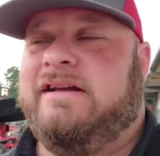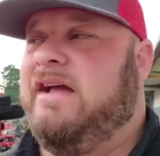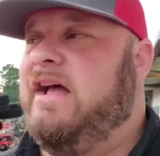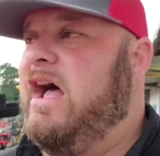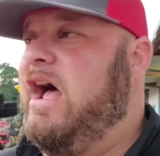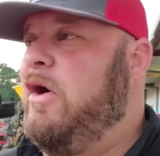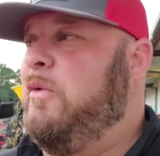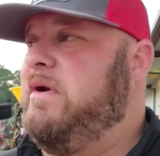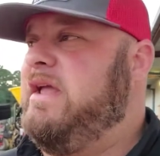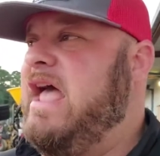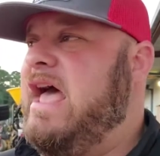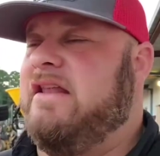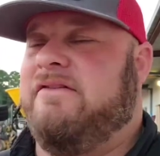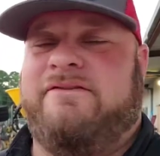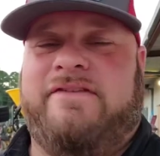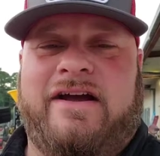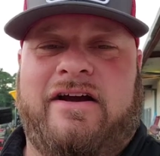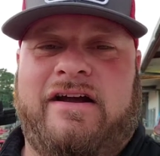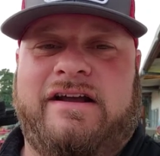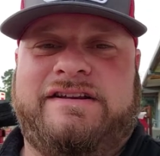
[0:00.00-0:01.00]
Uh, we had a
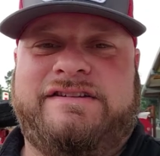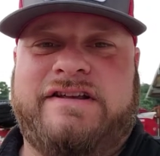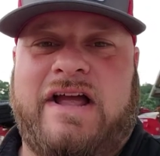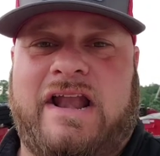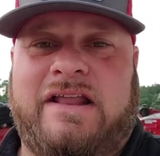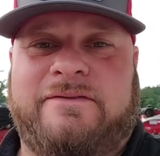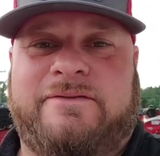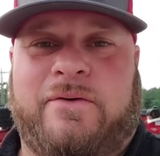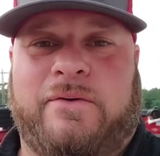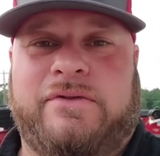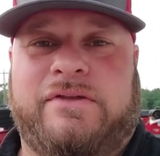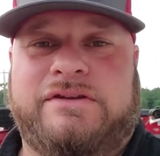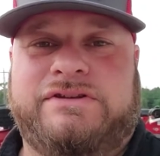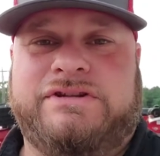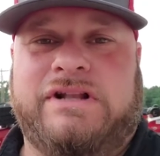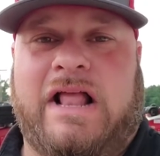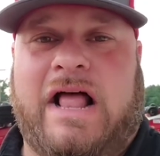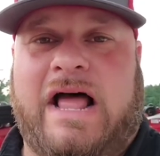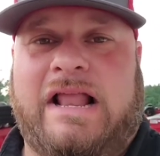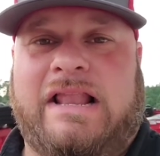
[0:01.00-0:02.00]
very exciting 4th of
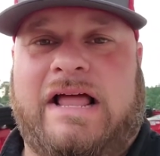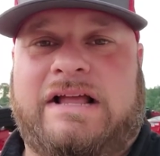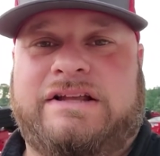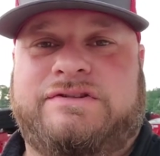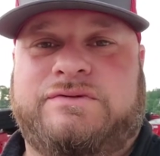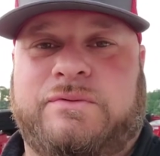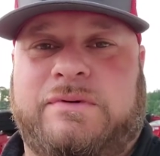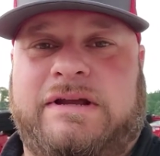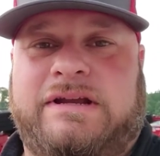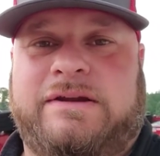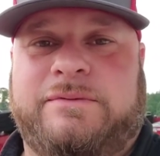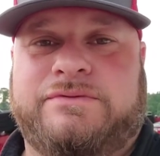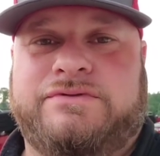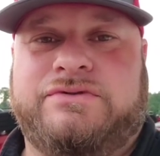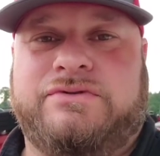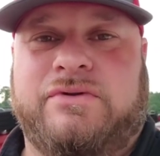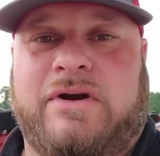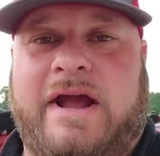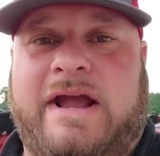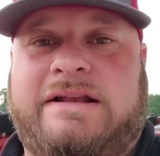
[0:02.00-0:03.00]
July last week. It was
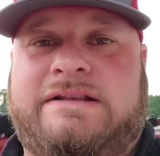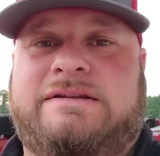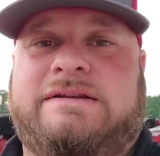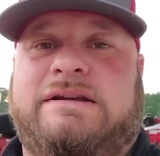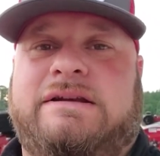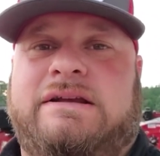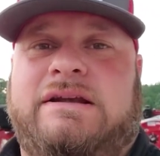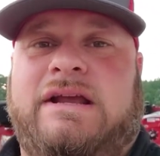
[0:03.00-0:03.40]
great.